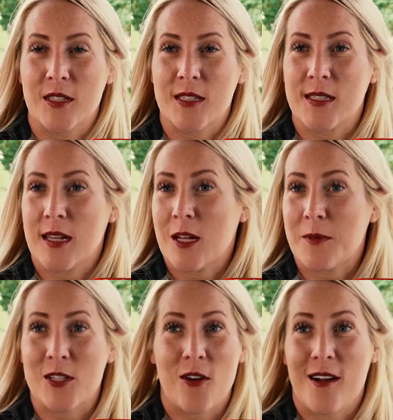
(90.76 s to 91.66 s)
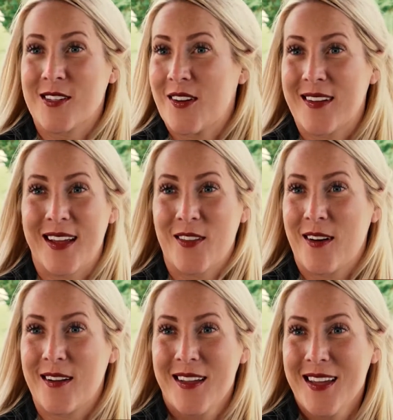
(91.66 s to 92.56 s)
we just stayed up and talked all night
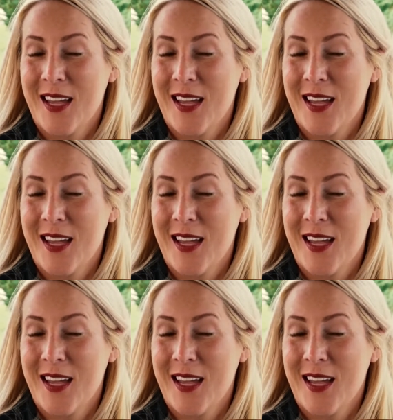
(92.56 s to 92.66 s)
long.